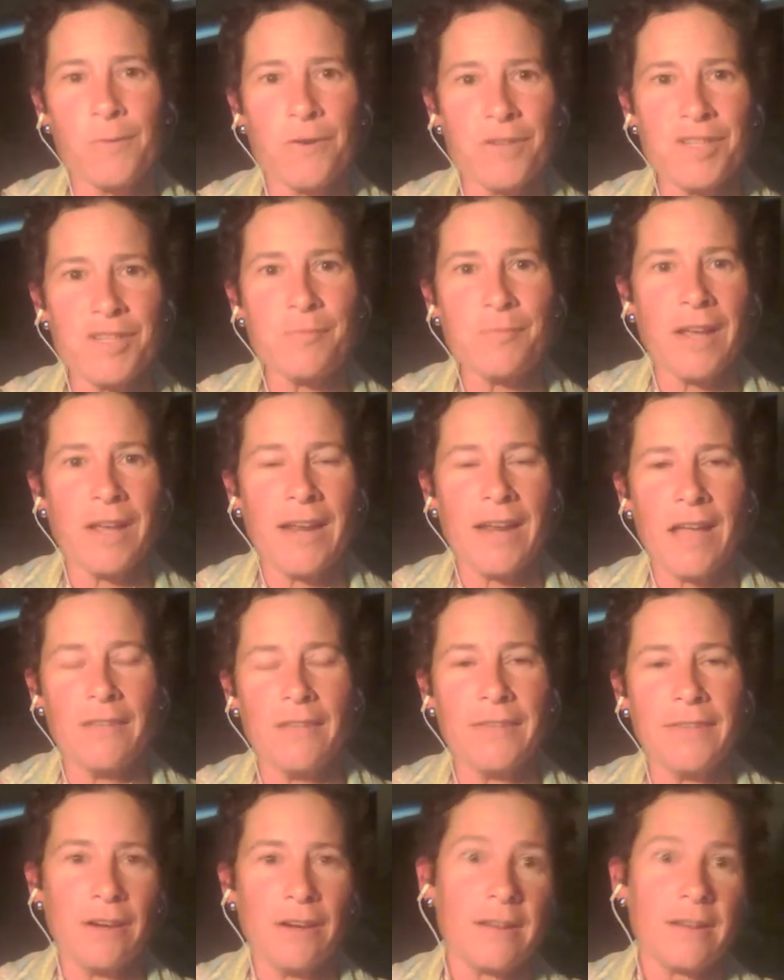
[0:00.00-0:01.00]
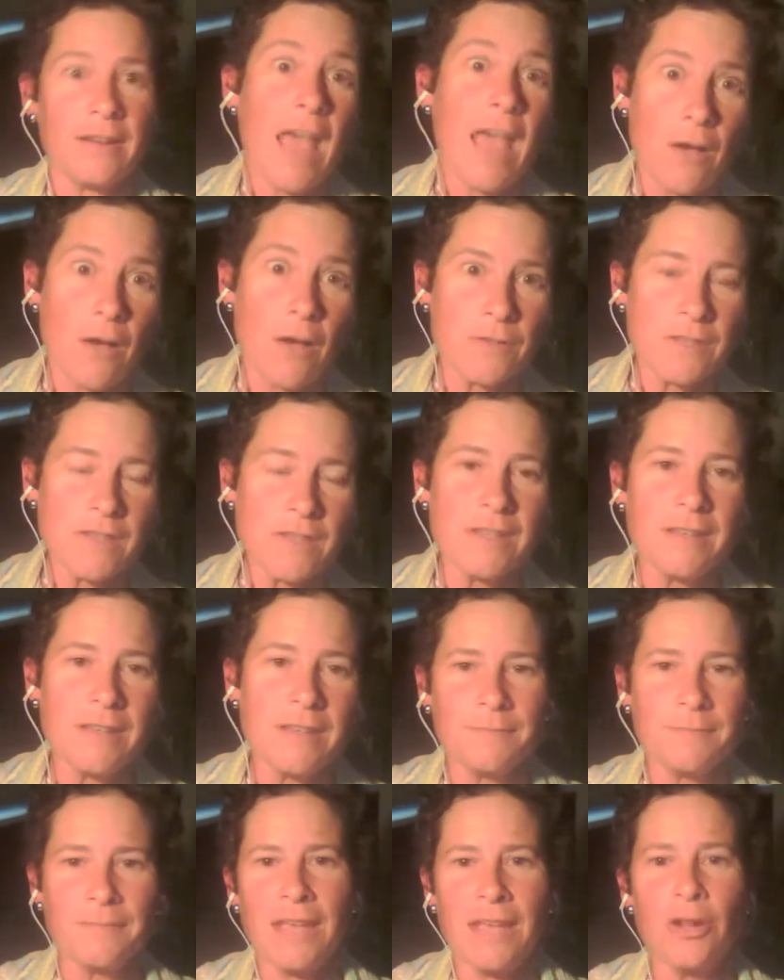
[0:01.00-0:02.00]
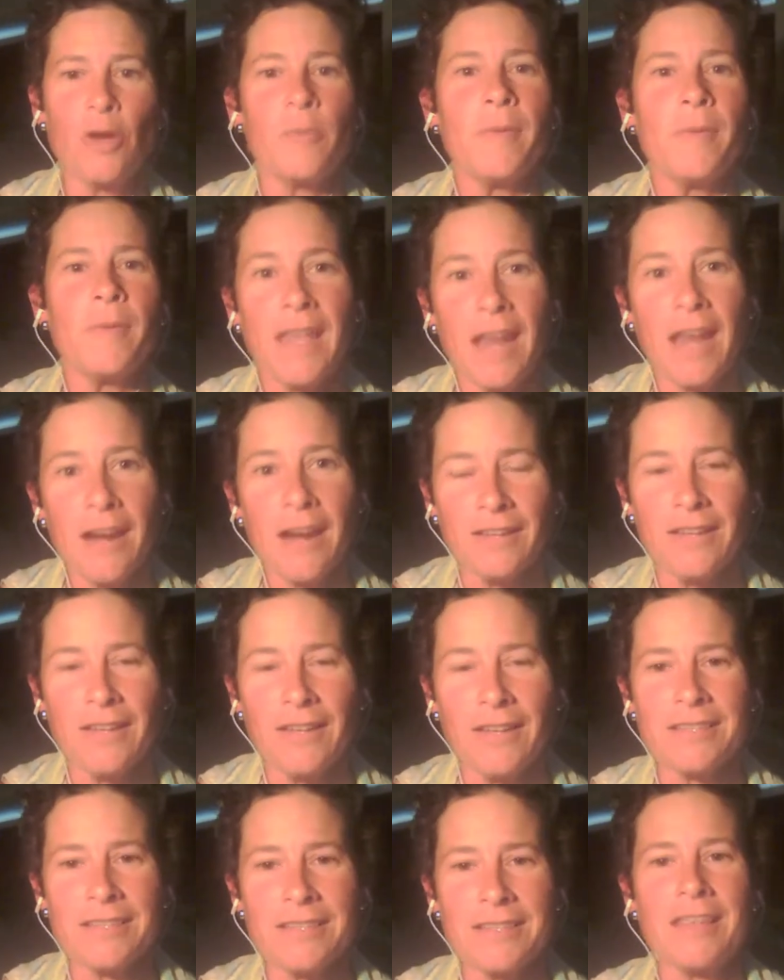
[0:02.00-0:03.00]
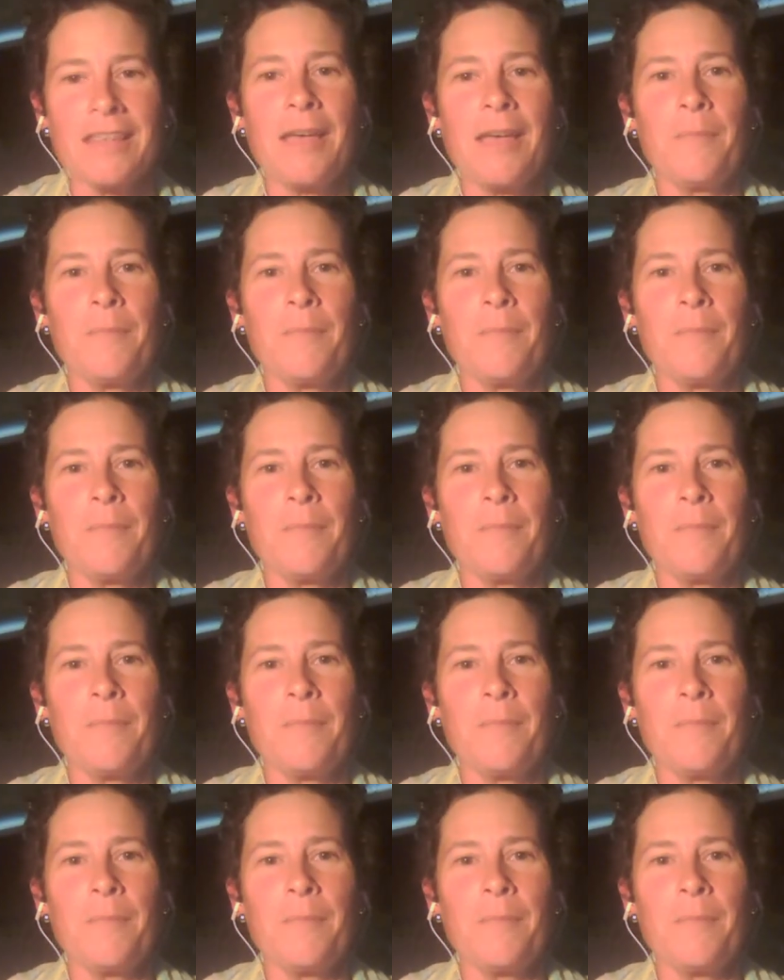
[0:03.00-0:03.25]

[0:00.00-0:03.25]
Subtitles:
more spread out and there are cows and open carry laws.